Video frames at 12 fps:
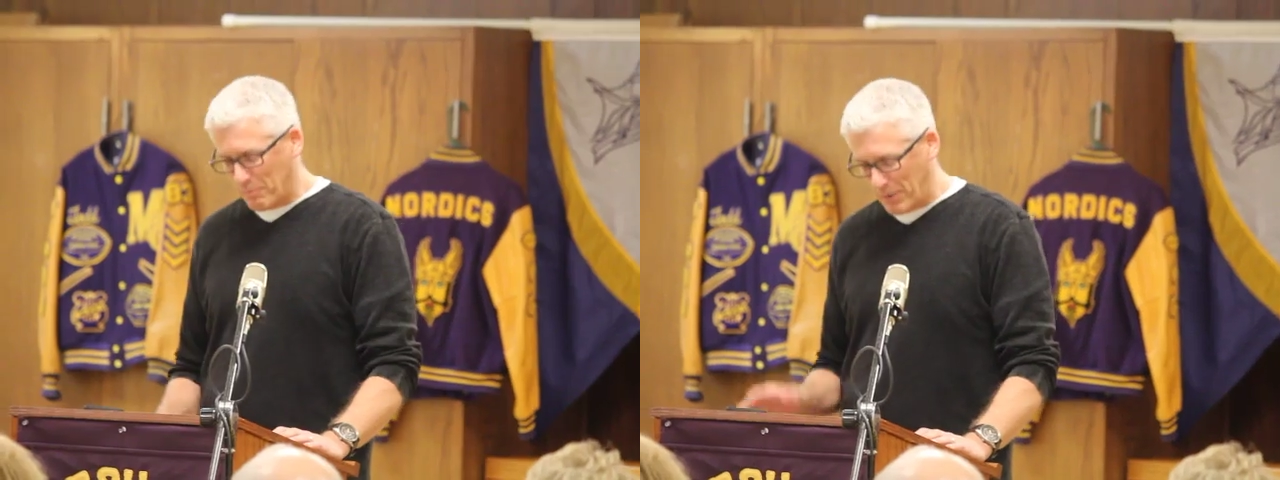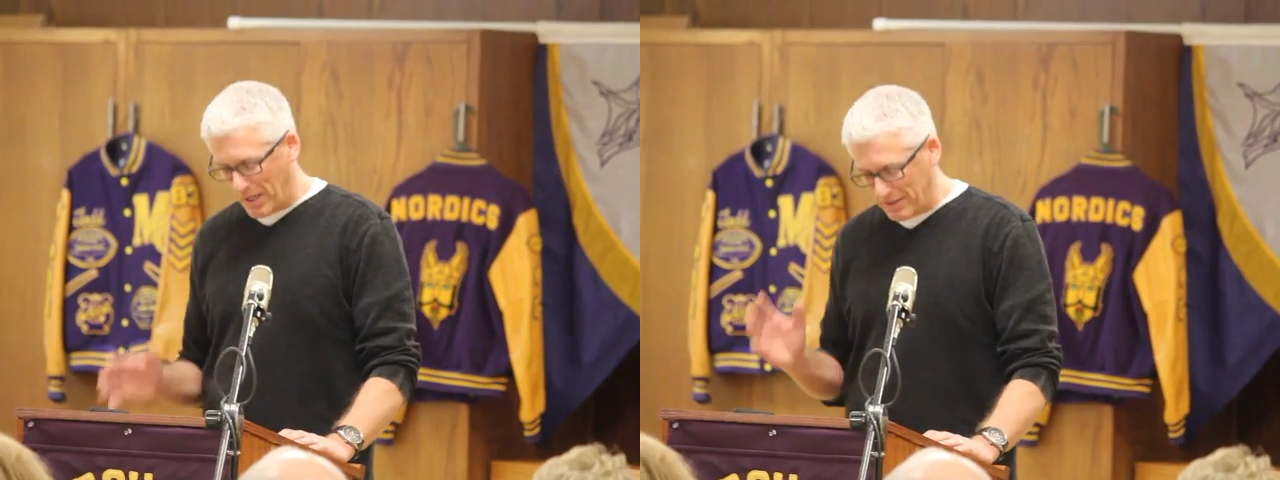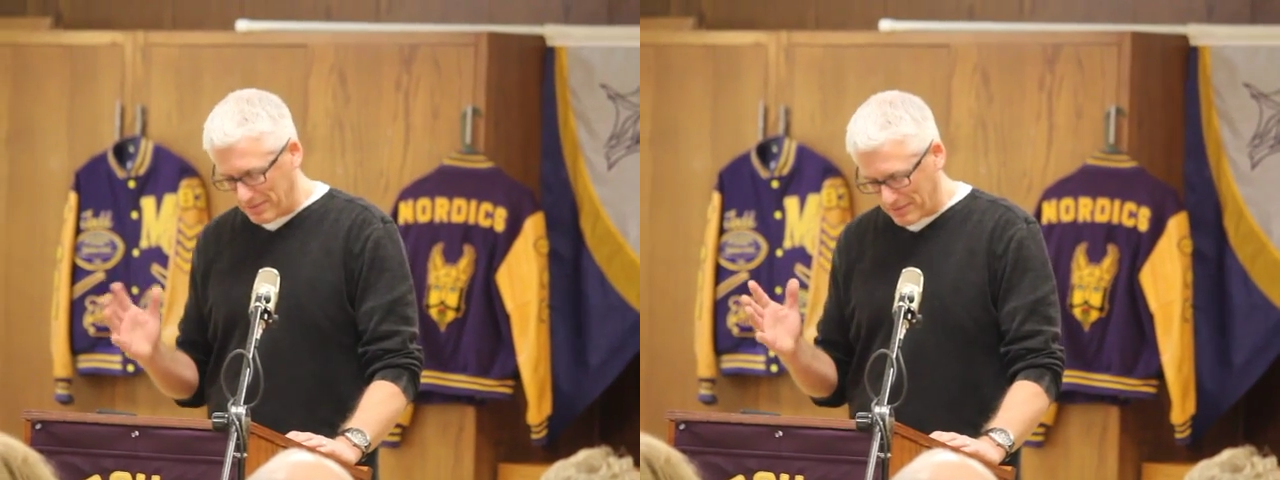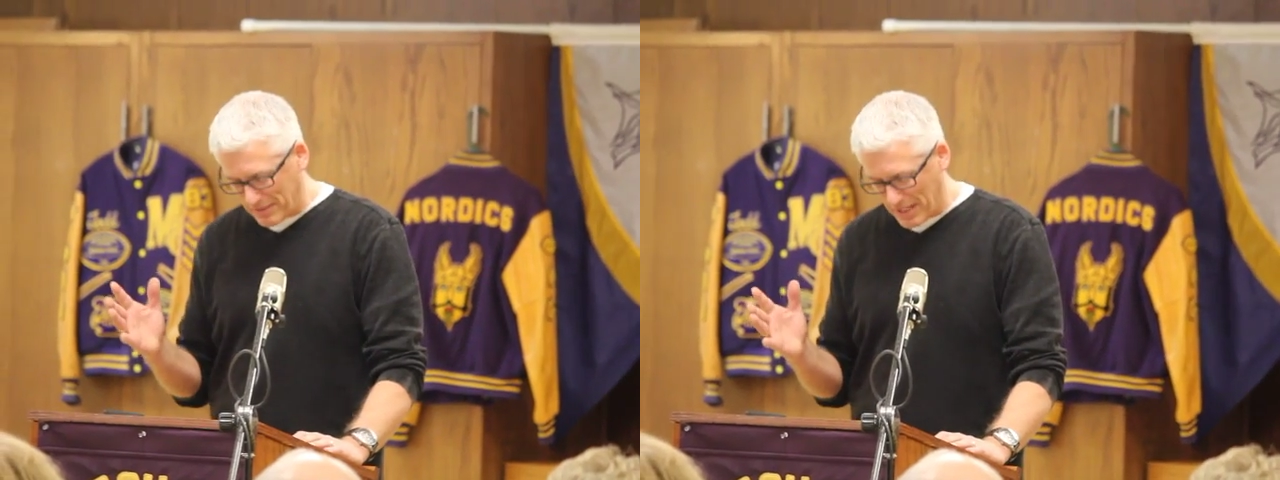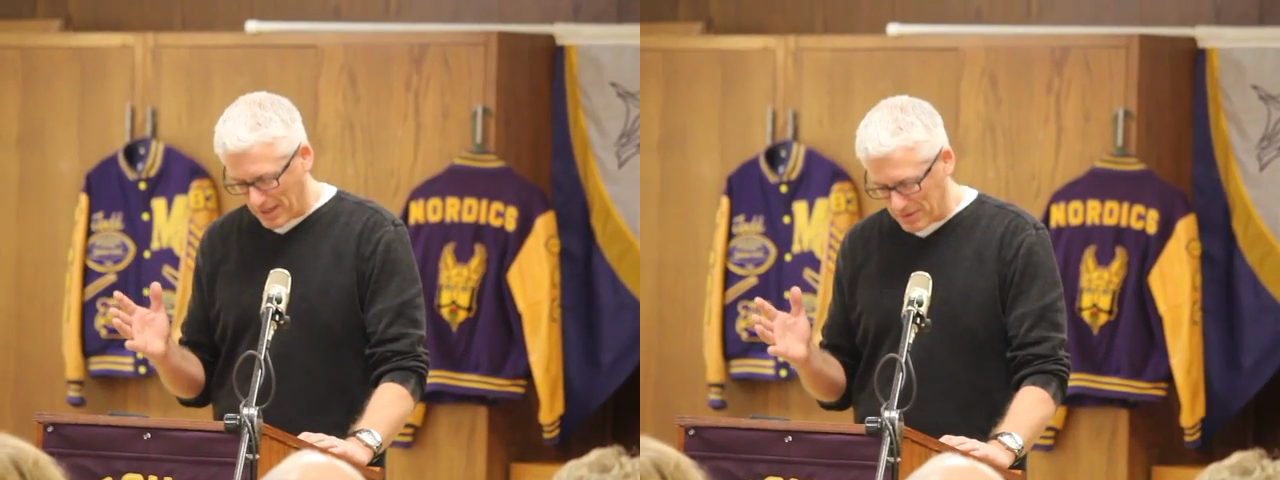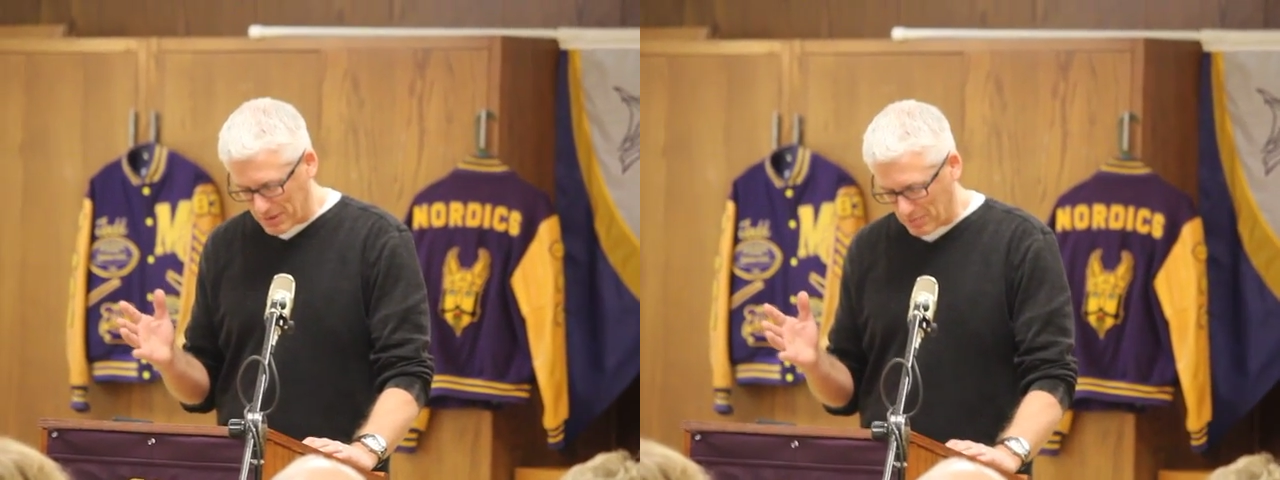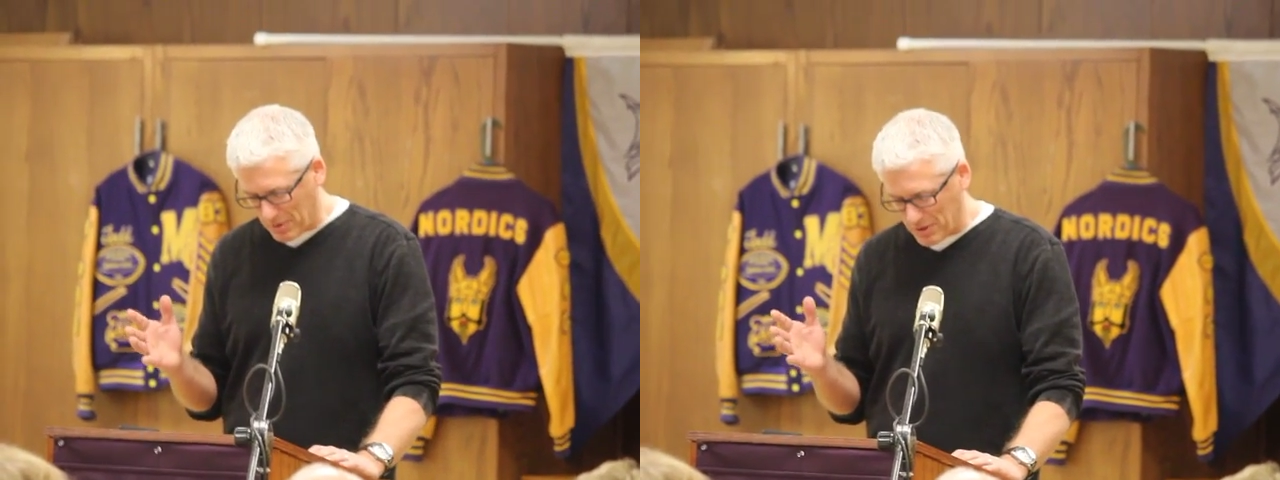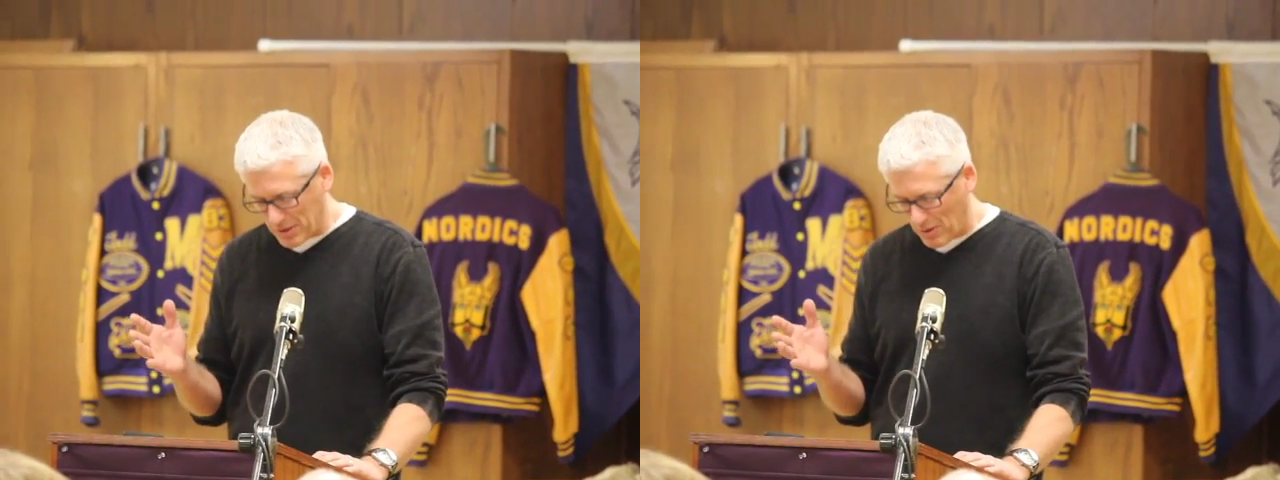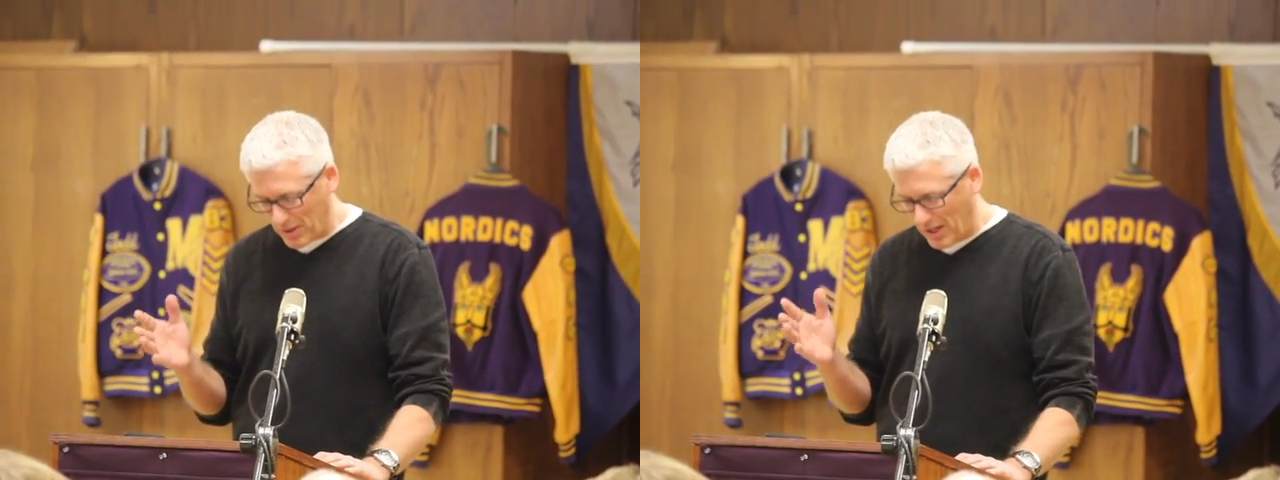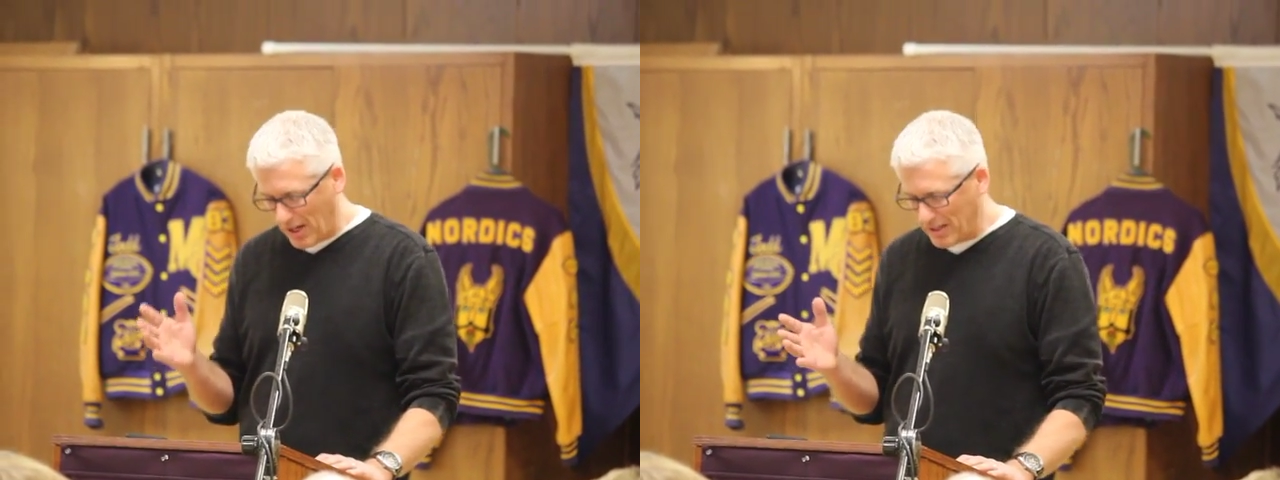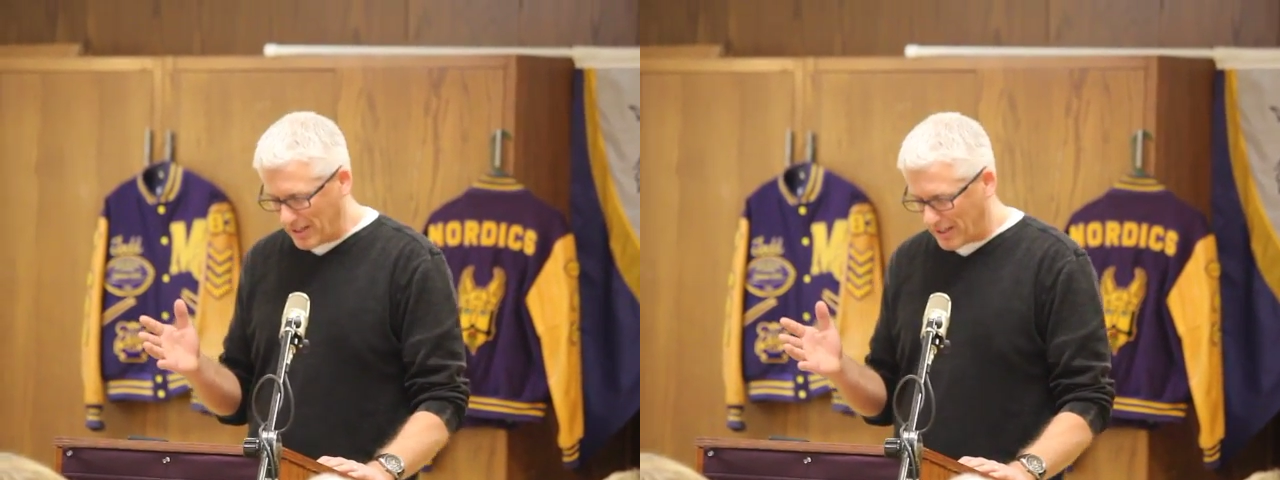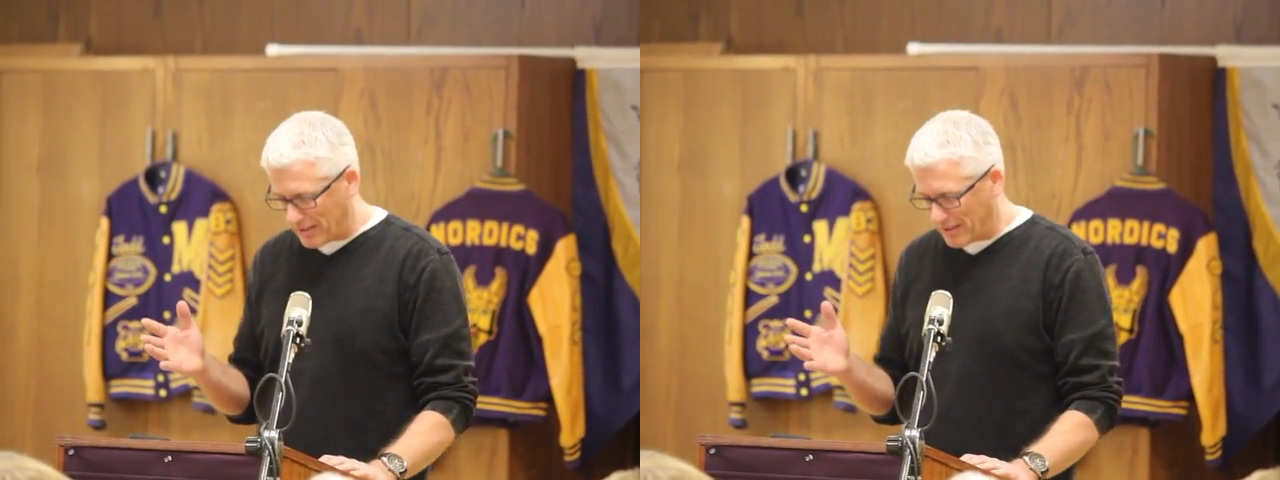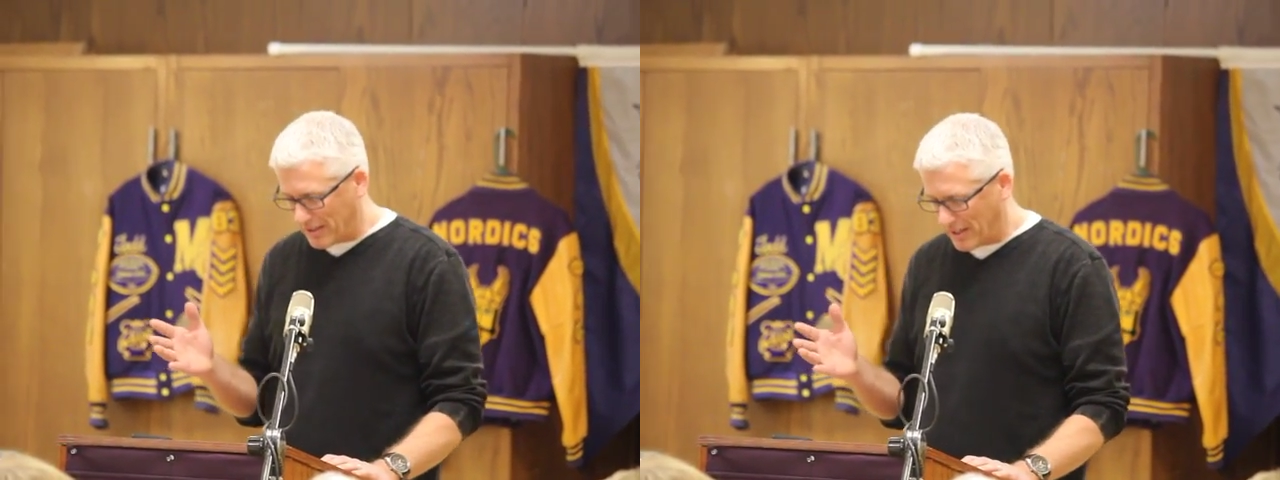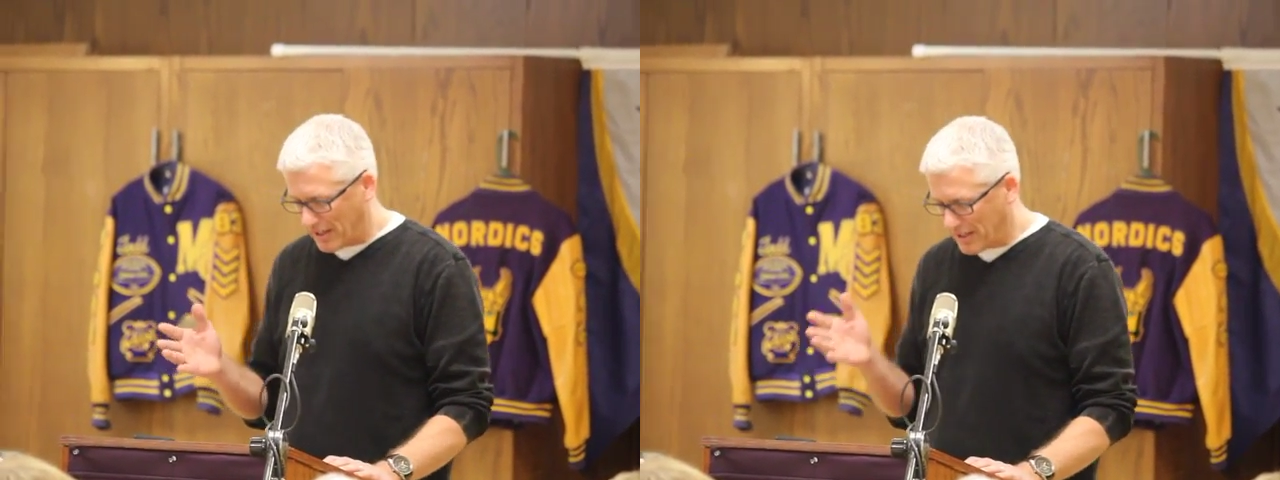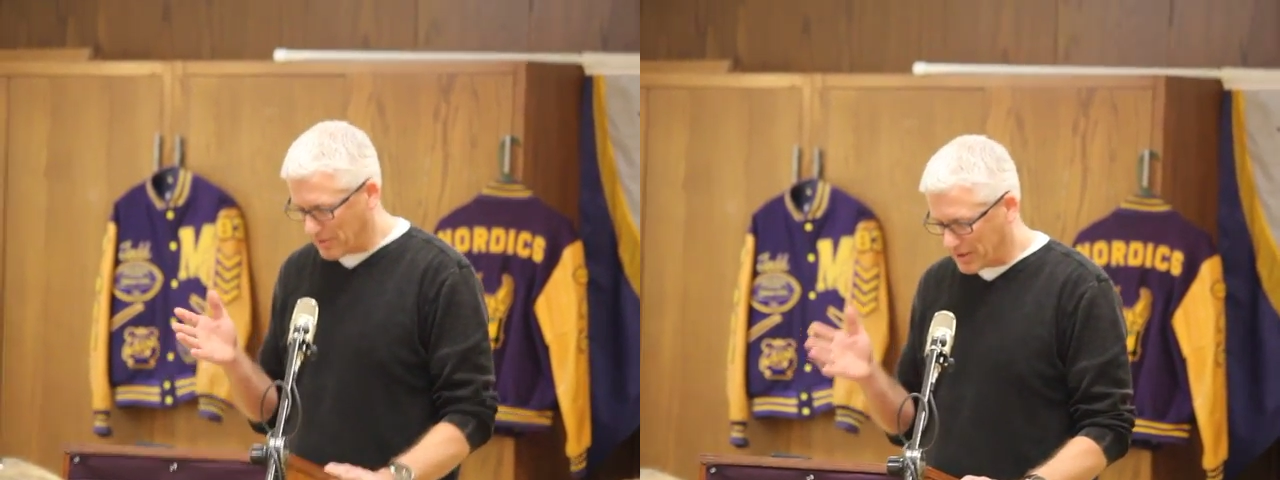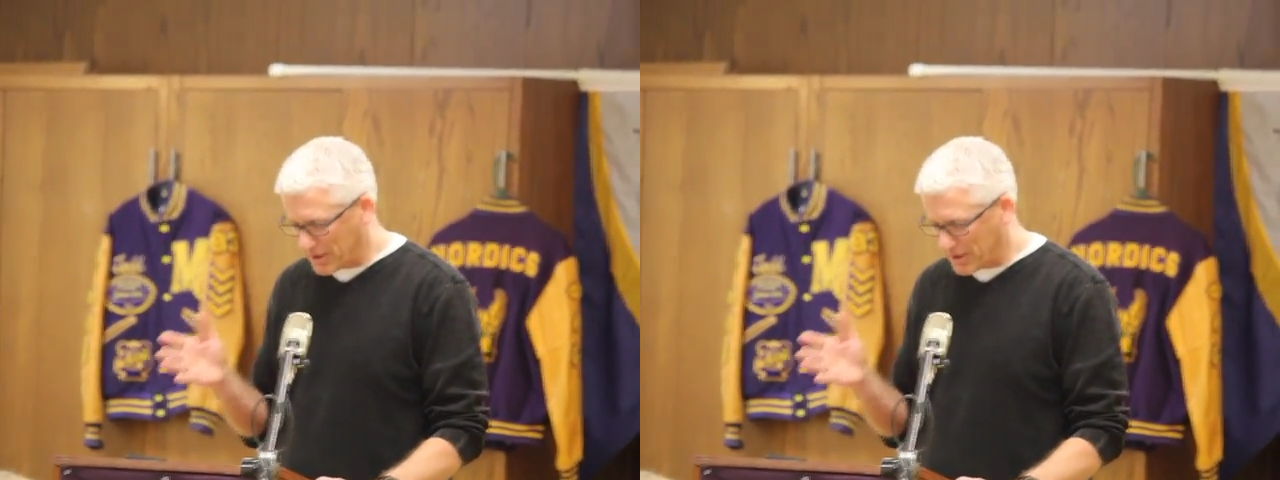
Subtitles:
But that was what was going on then. And he